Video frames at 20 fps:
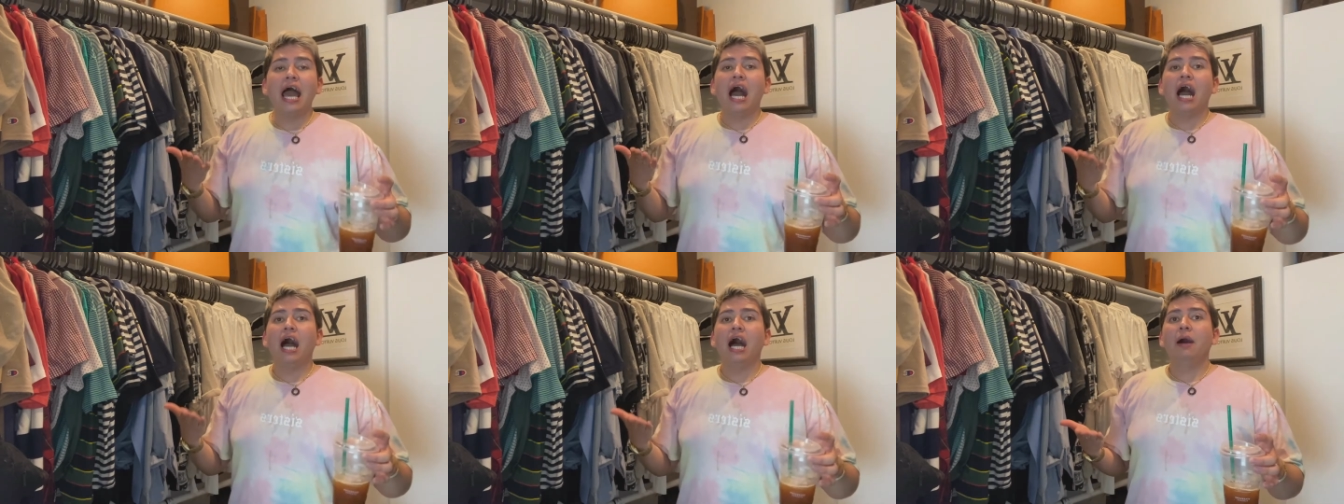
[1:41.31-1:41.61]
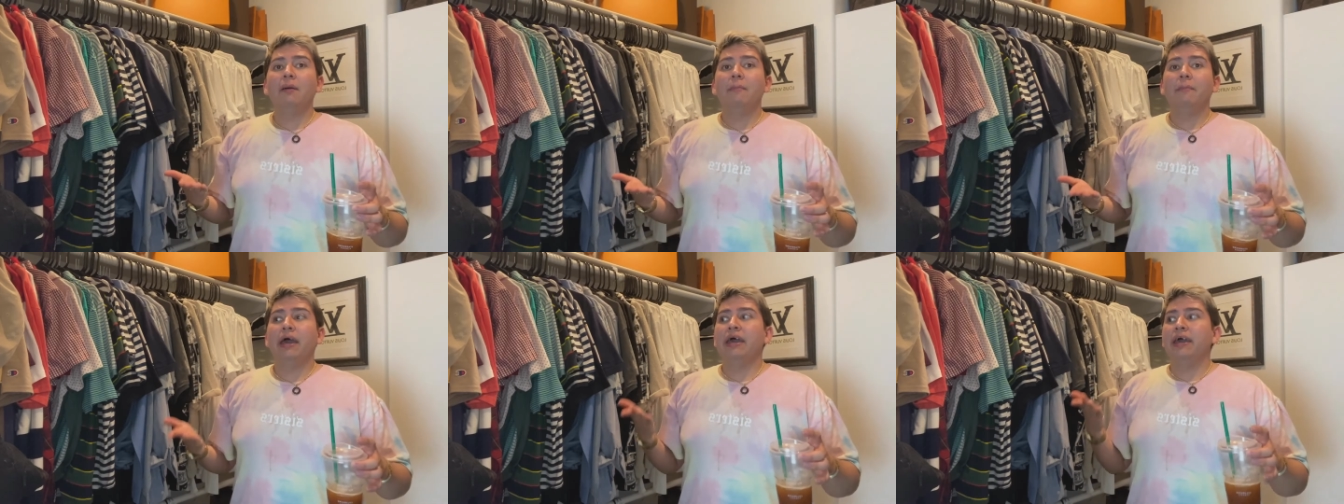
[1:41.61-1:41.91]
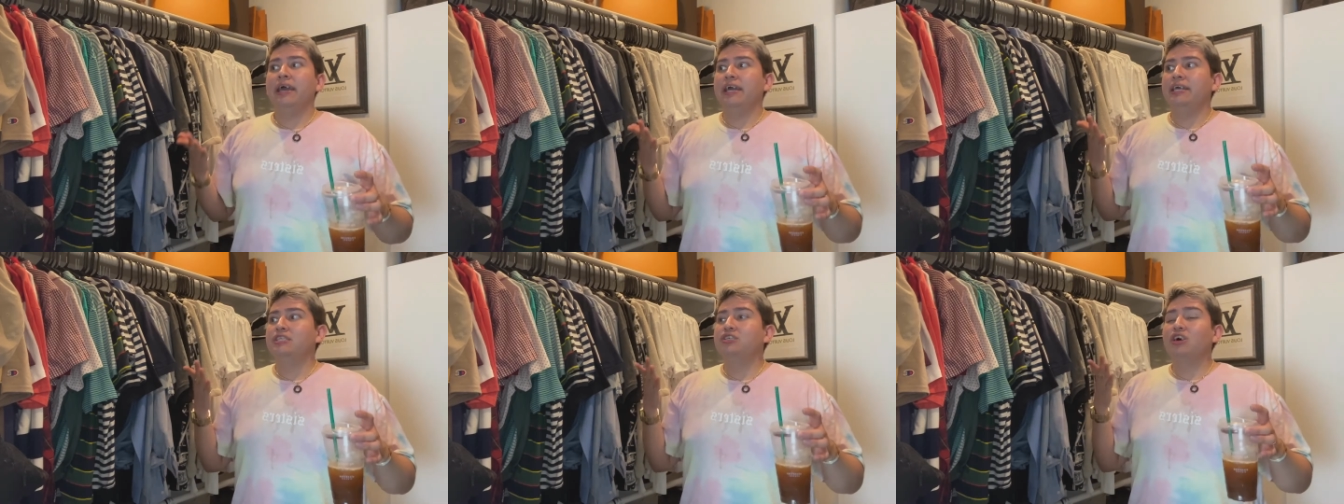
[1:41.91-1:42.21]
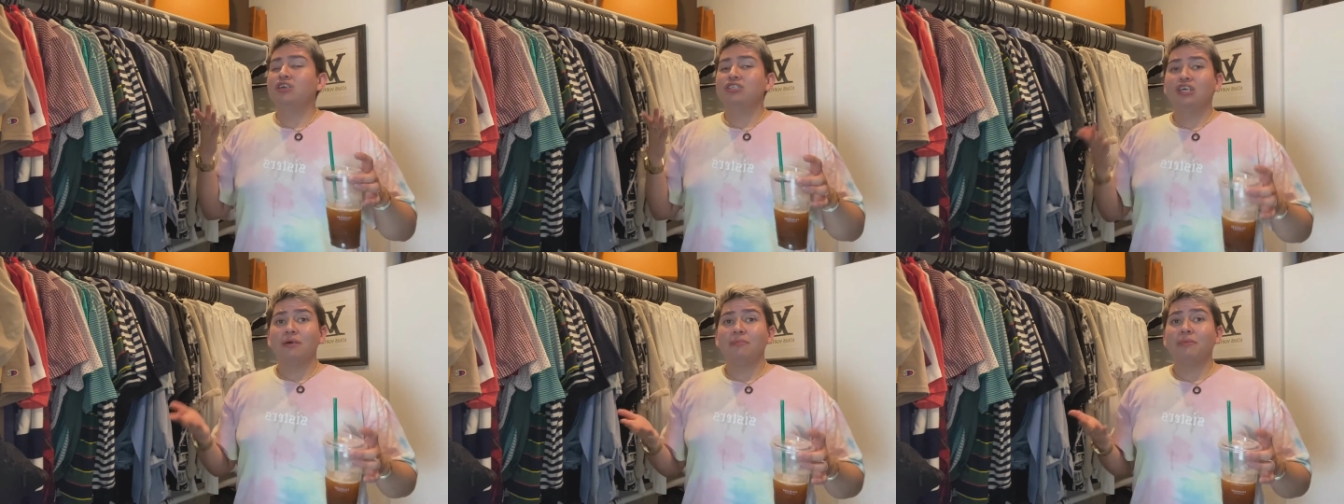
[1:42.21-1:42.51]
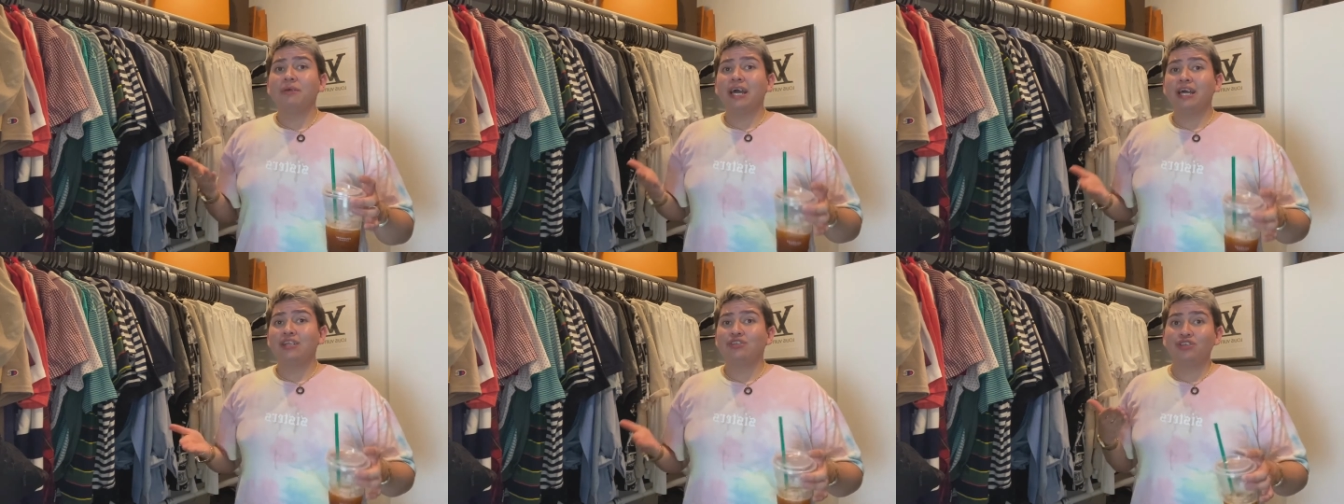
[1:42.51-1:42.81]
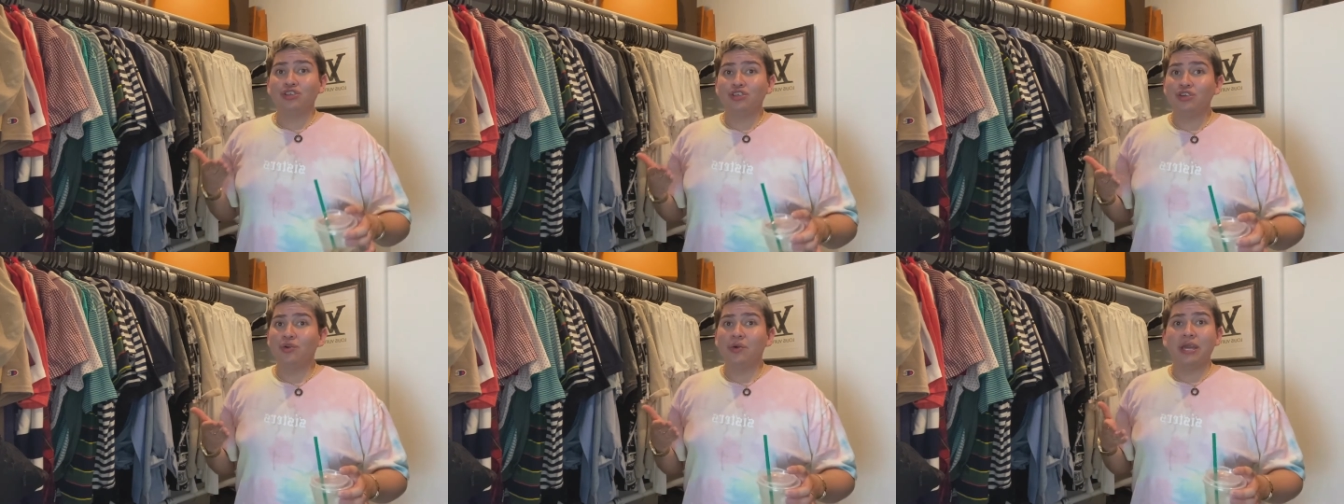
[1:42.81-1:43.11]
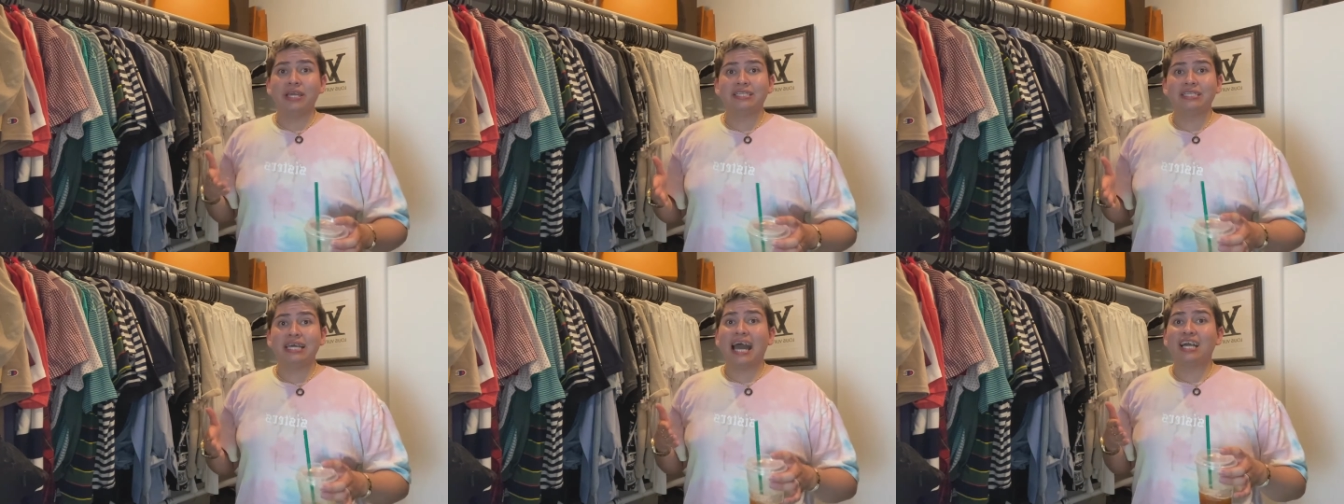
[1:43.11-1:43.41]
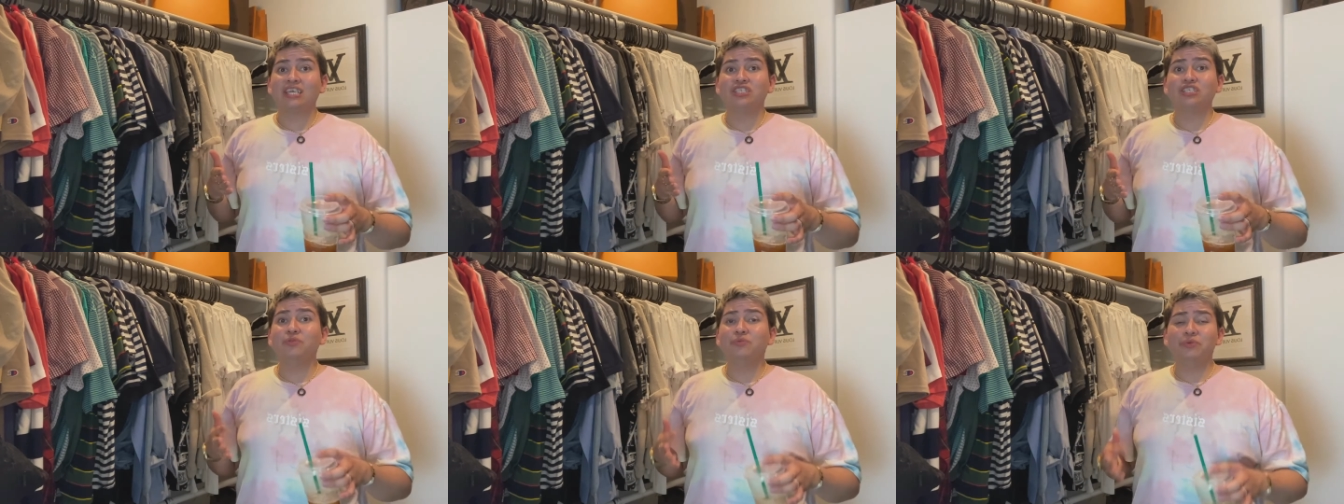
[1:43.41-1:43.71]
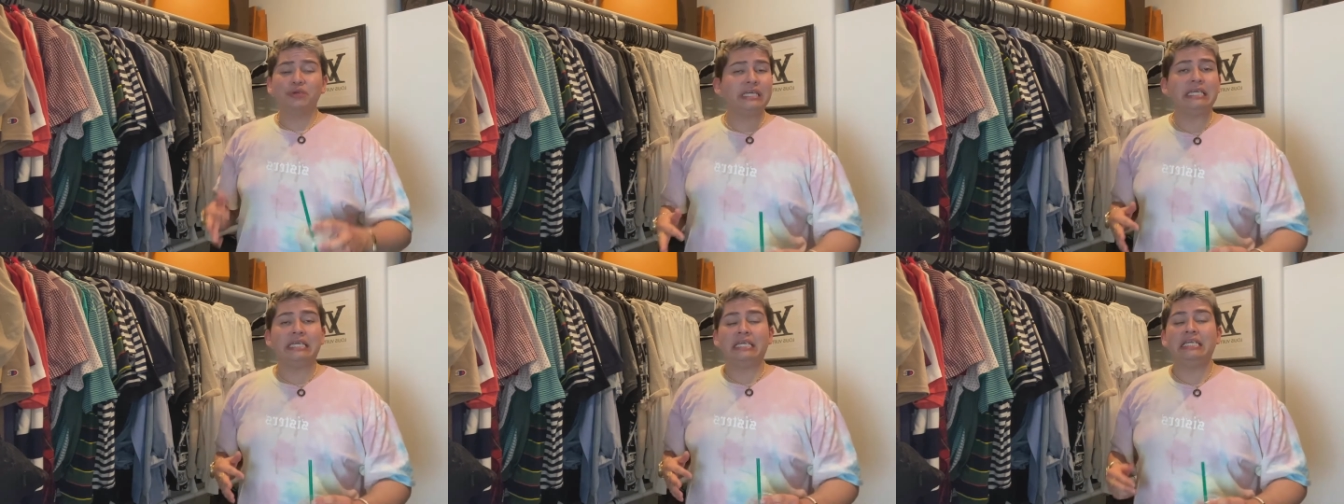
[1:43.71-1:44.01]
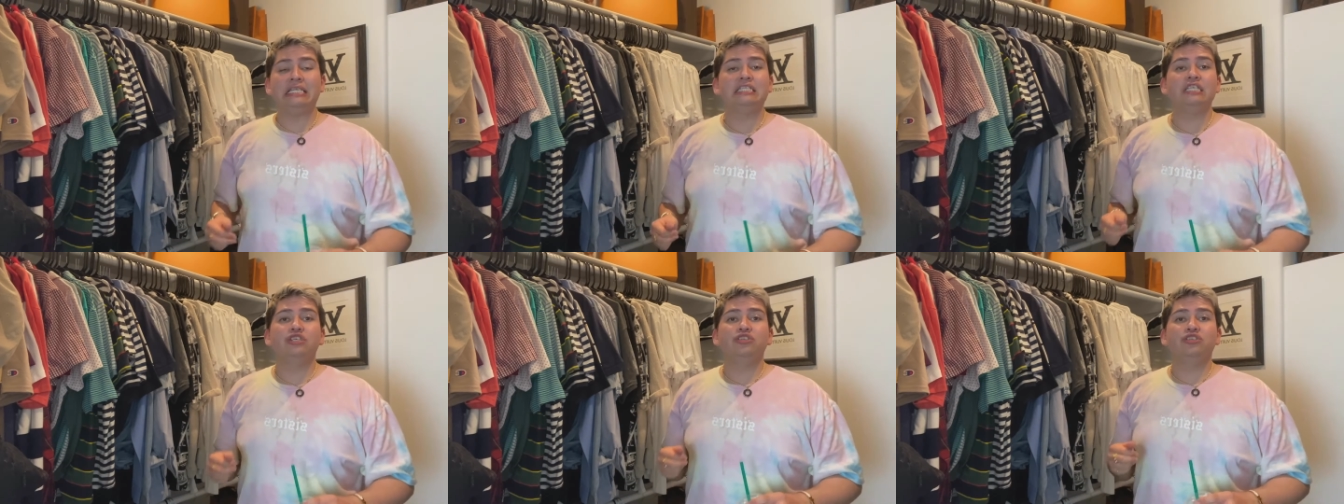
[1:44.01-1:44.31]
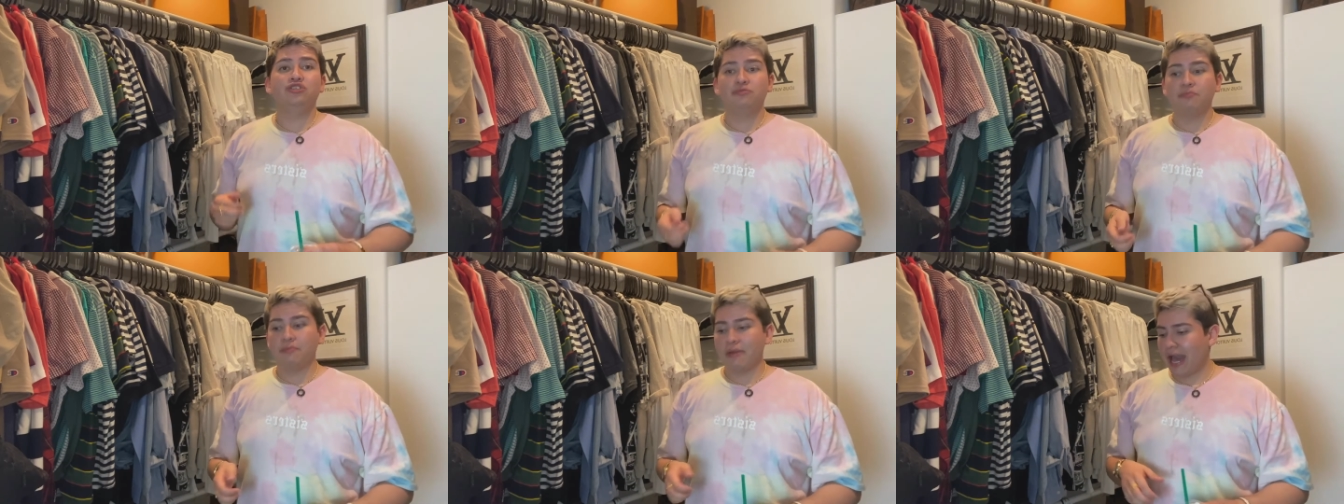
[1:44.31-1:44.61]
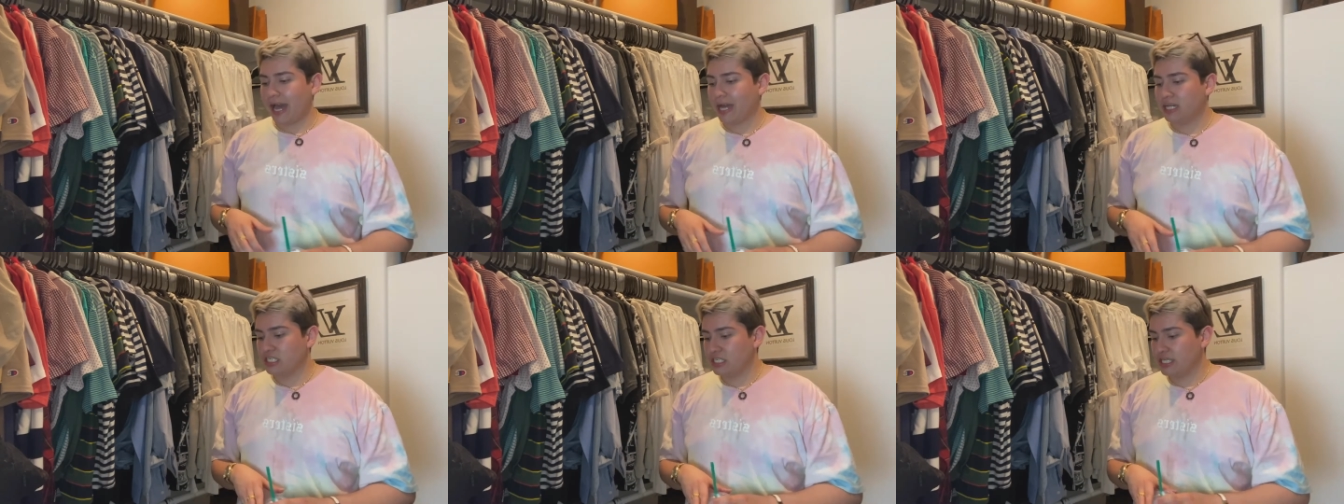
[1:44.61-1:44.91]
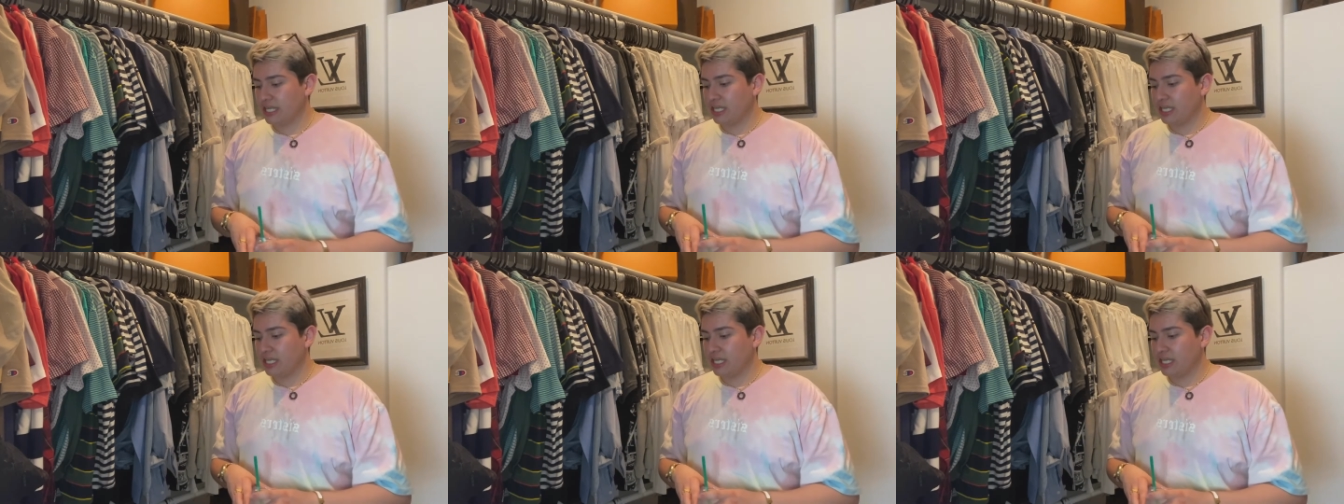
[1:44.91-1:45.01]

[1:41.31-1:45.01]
And on top of that too, it's actually really easy to match,